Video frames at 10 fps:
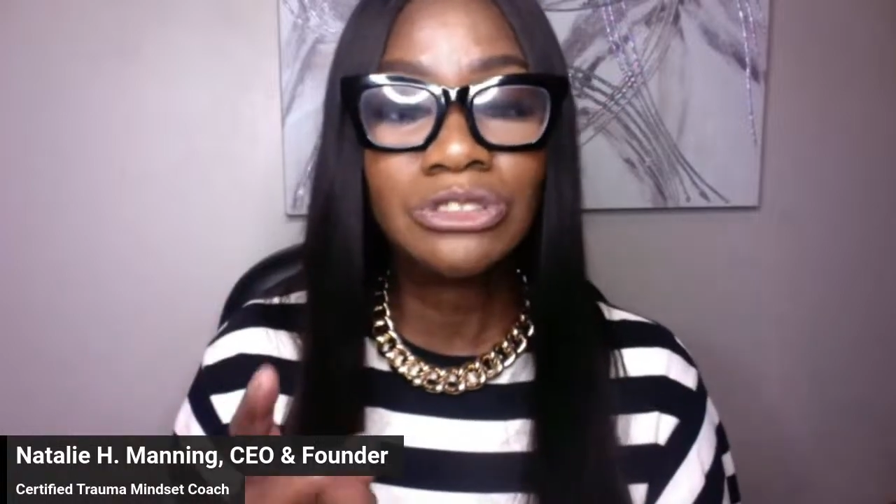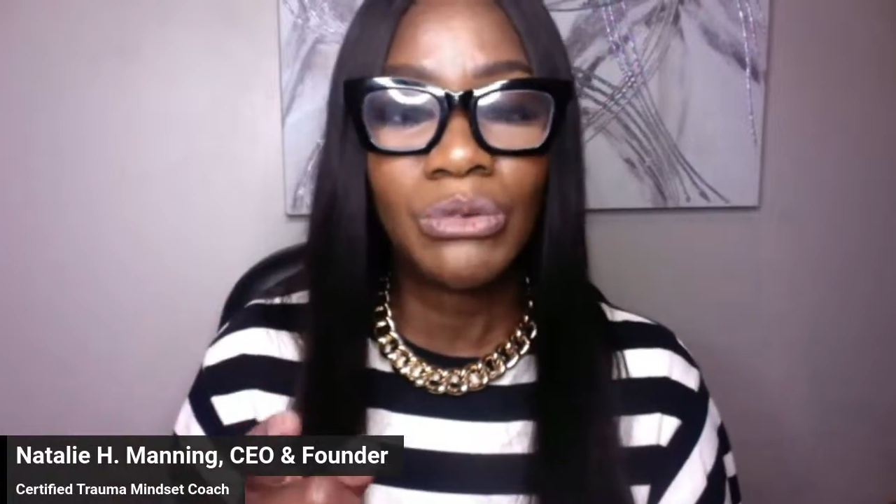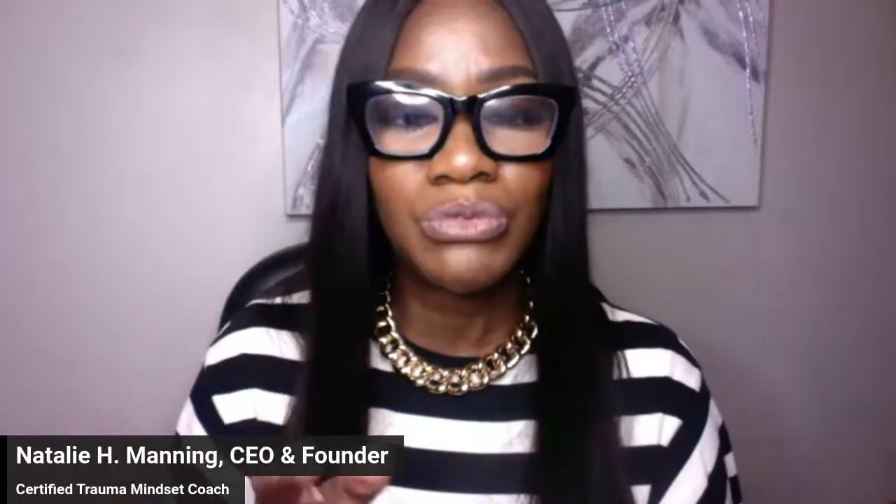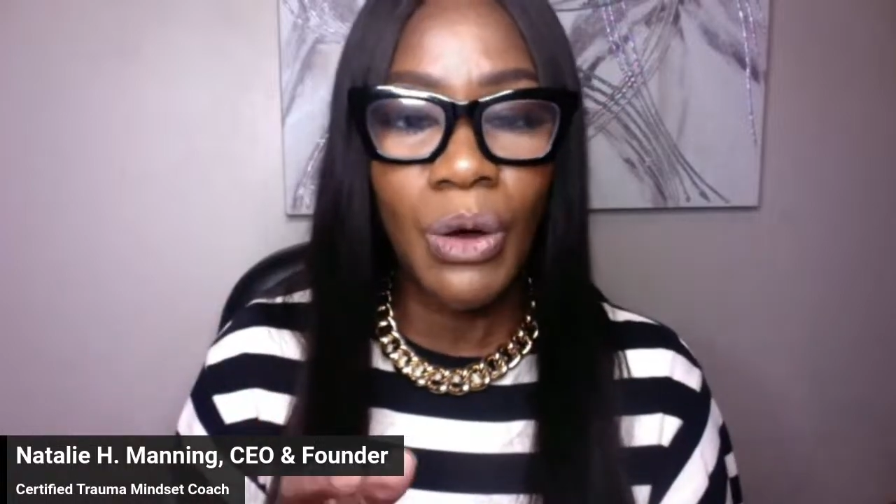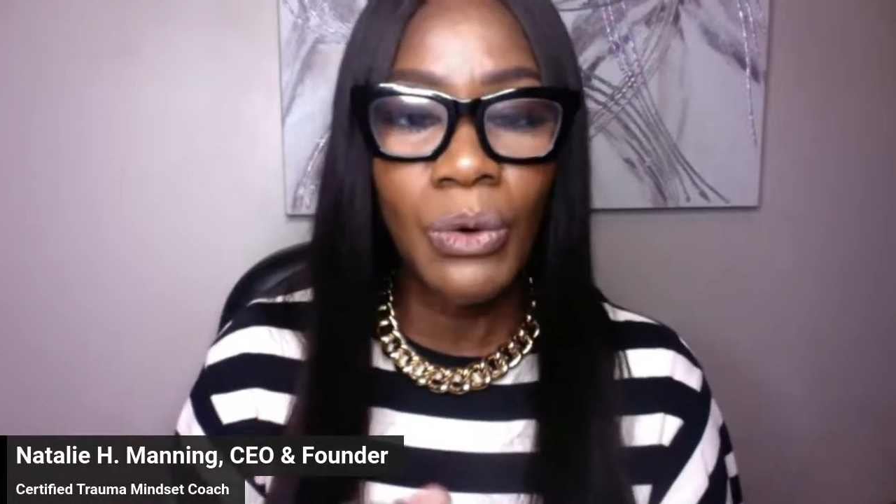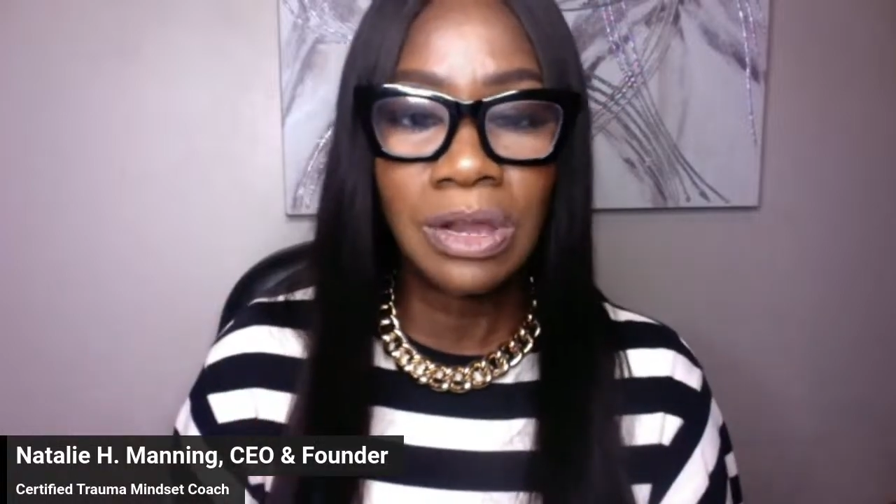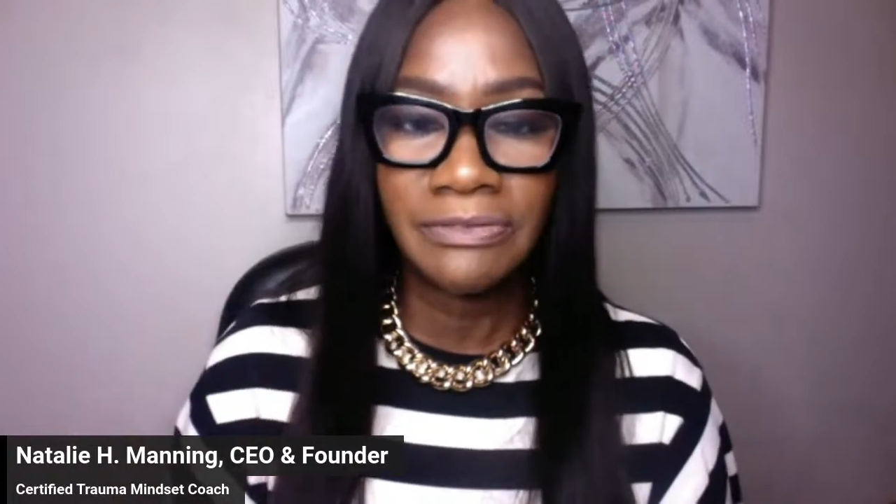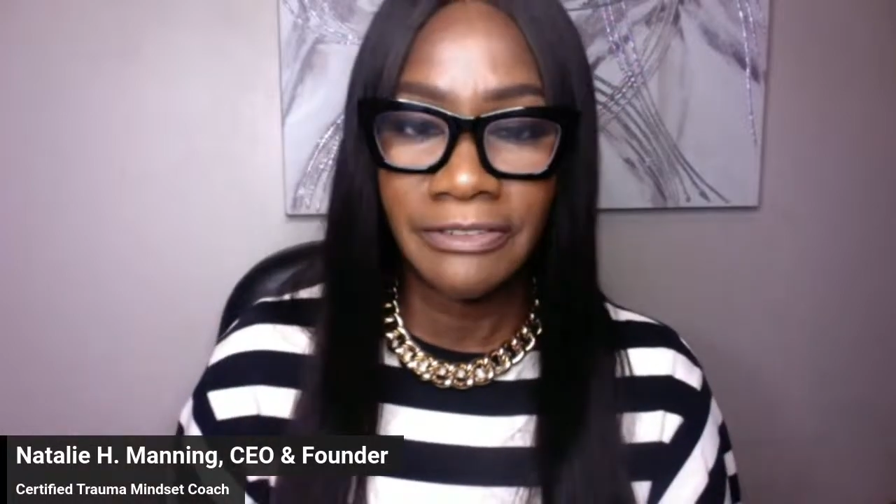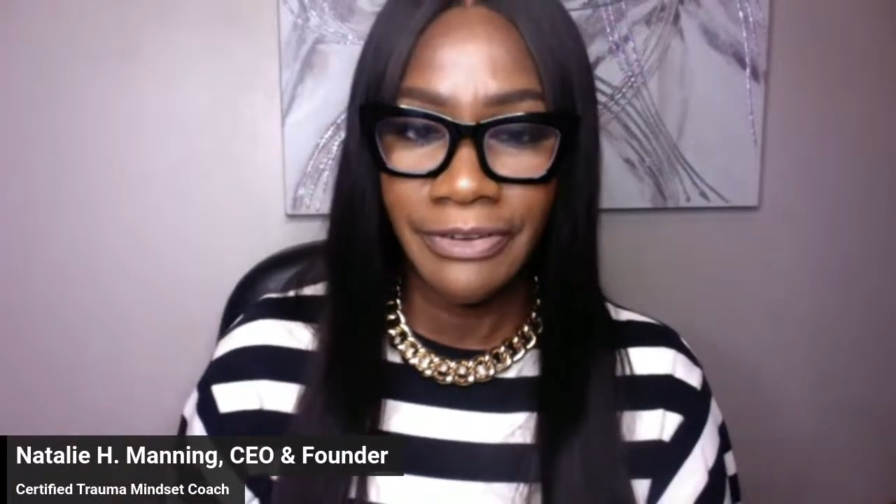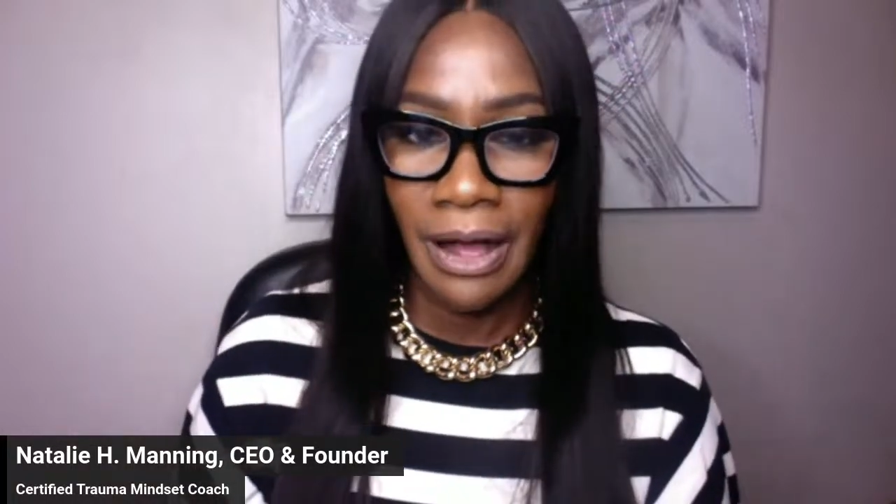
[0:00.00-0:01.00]
the role of
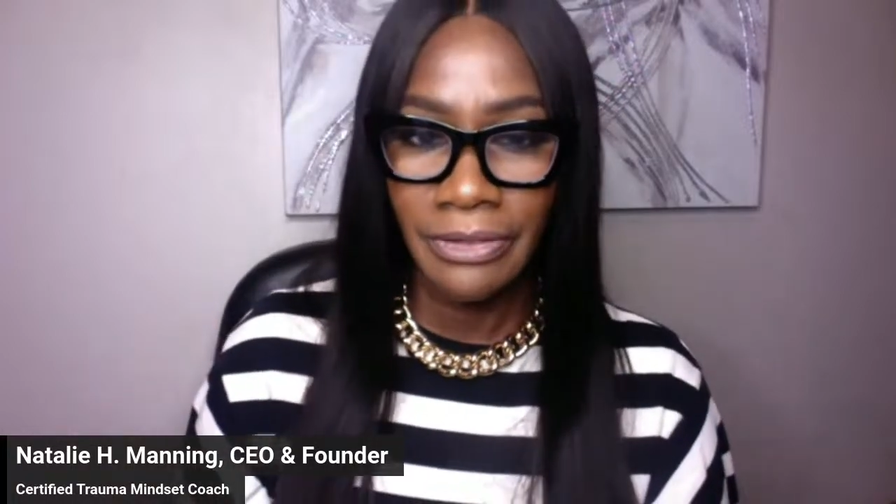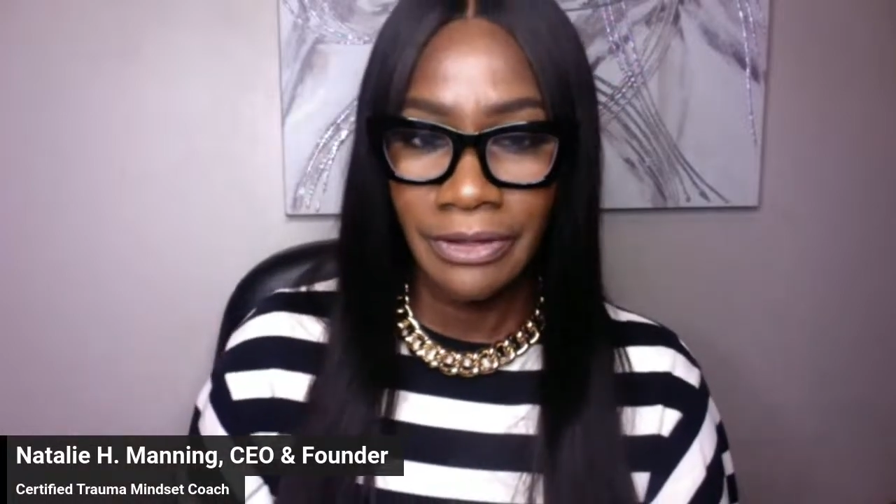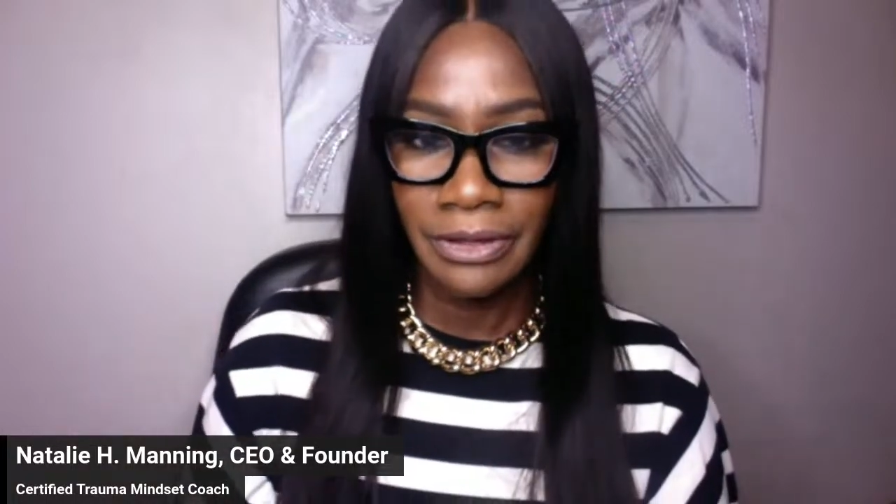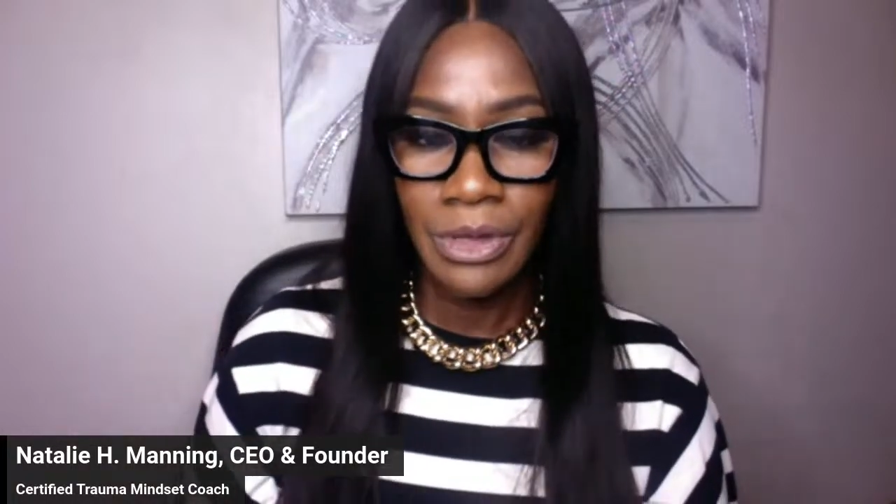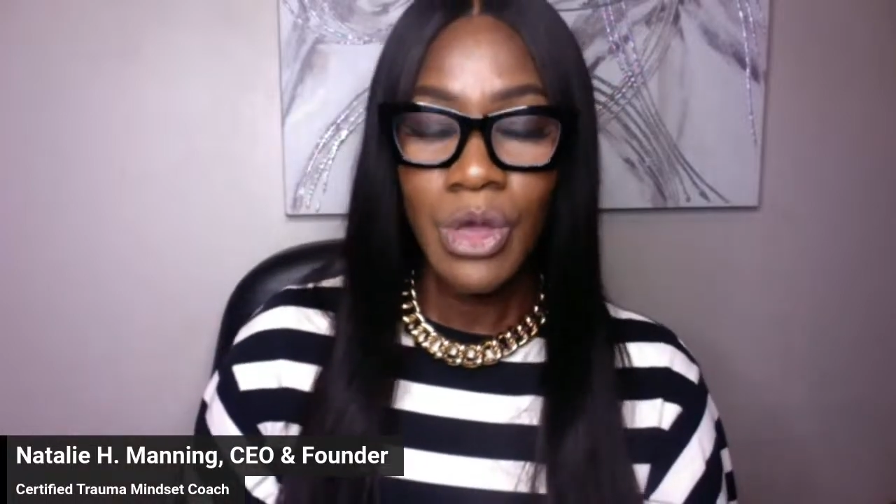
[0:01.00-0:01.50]
a father,